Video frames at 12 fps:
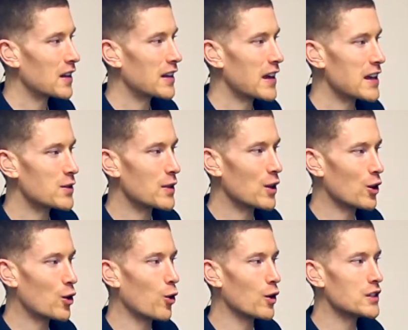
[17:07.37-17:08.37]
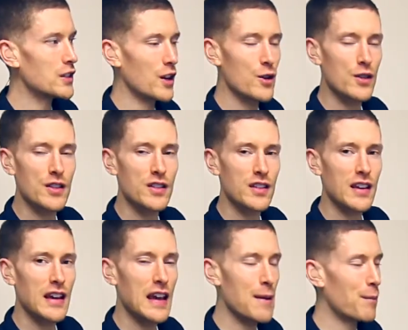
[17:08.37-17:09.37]
Okay, so we got quarter notes
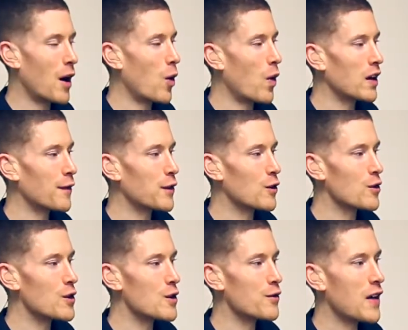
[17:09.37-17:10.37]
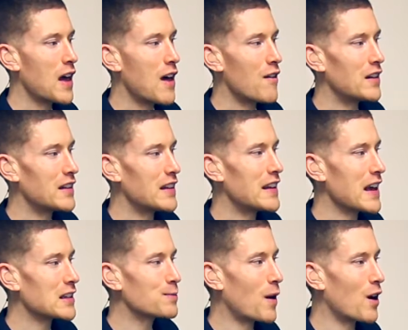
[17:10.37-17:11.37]
in bar 1 of the groove, and in the
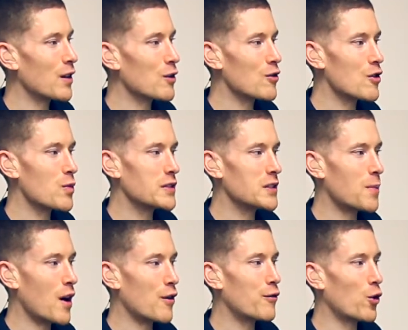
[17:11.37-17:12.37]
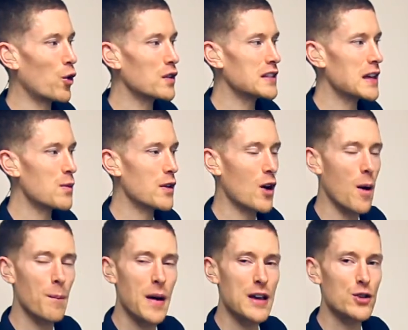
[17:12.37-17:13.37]
next bar of the groove, which is bar 40, we got a
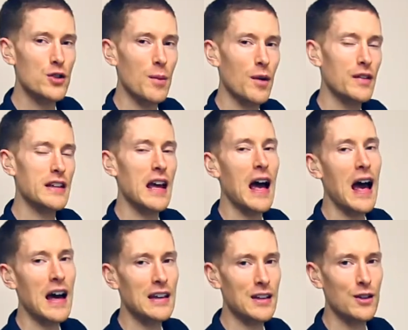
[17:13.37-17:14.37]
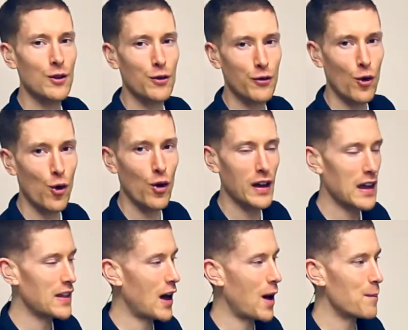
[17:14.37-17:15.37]
bass drum on the and of 4. Okay,
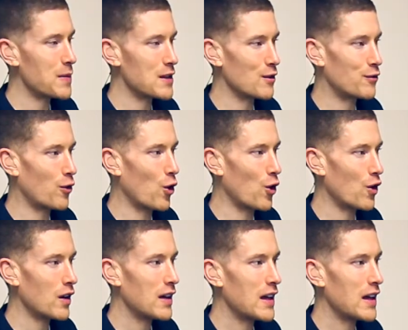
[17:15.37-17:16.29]
that upbeat 4.